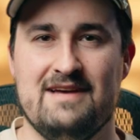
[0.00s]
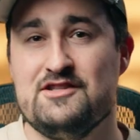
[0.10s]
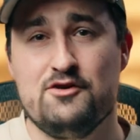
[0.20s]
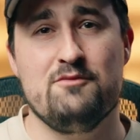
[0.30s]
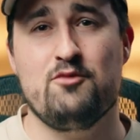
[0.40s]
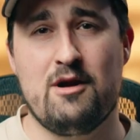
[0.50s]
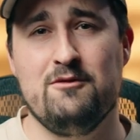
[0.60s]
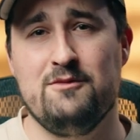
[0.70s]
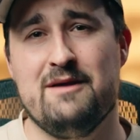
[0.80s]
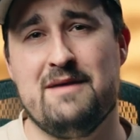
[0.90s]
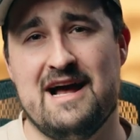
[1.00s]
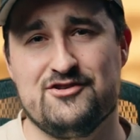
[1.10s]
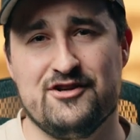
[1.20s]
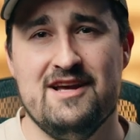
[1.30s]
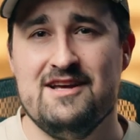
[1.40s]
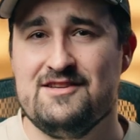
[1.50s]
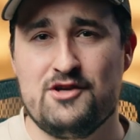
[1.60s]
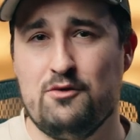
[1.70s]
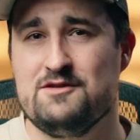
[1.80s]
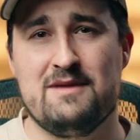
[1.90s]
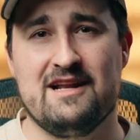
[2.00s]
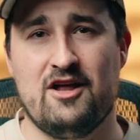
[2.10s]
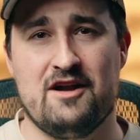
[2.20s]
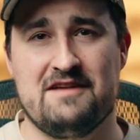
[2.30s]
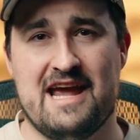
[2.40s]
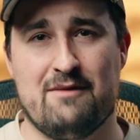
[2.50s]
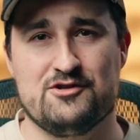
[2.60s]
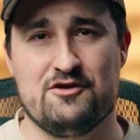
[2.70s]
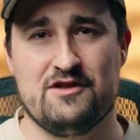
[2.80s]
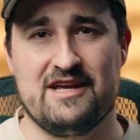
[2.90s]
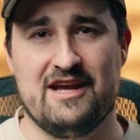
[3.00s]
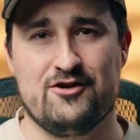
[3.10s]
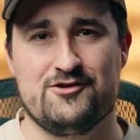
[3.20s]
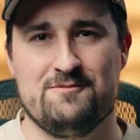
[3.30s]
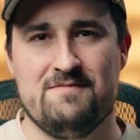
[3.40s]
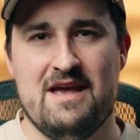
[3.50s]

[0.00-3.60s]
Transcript: As you can probably imagine, Sony's made a lot of cameras over the years.